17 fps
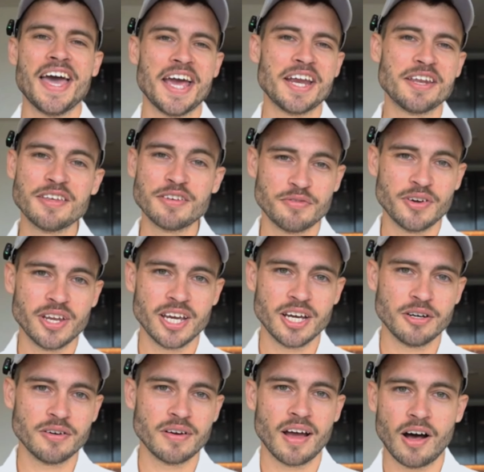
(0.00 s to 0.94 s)
In this
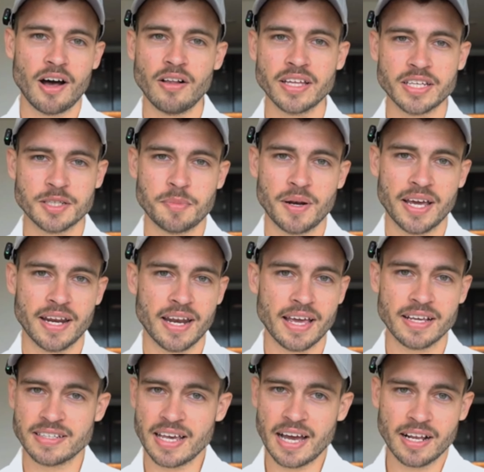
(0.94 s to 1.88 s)
video, I'll explain
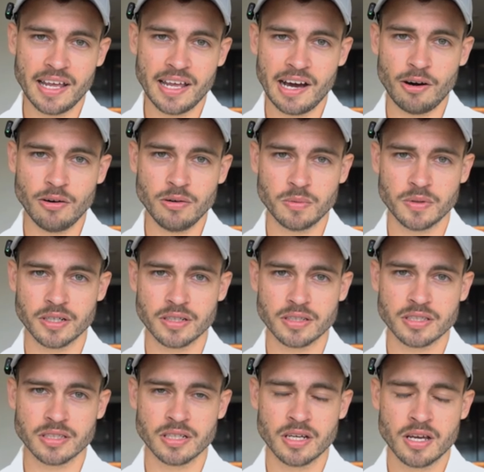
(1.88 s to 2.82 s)
exactly how it
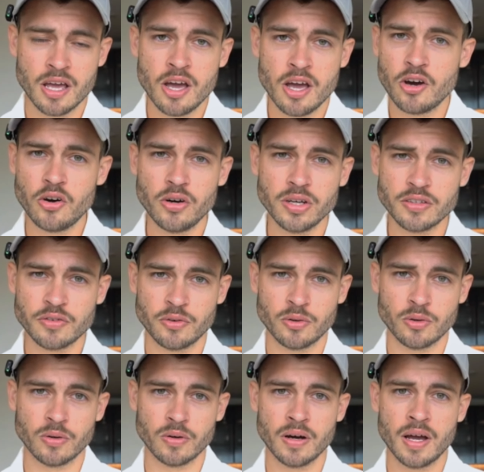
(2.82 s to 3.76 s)
works, who it's
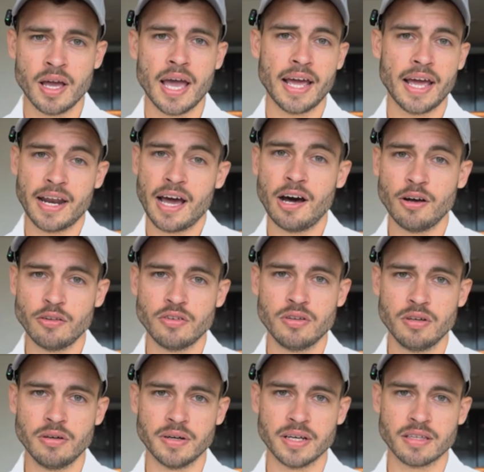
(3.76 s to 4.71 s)
for, and how to
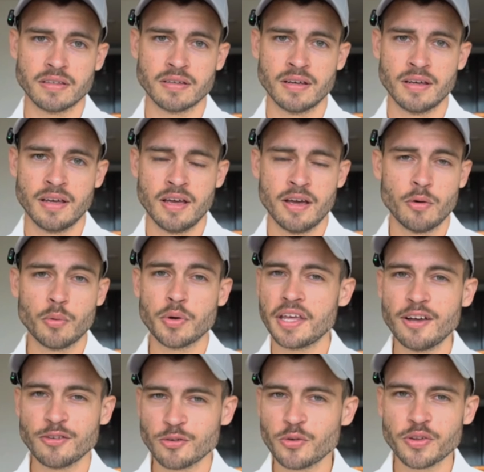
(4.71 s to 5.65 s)
do it,
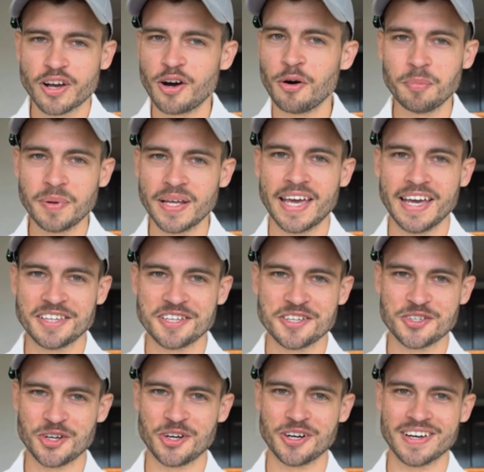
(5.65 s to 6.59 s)
without all the
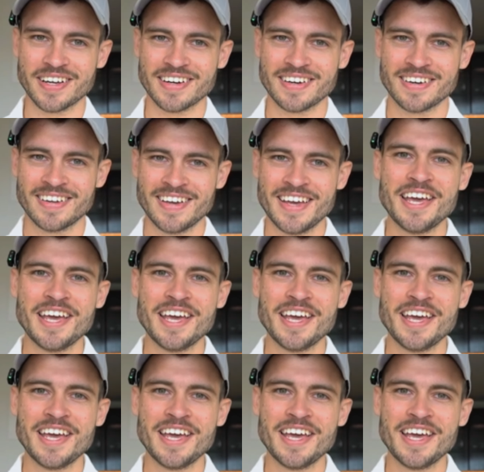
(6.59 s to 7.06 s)
complicated jargon.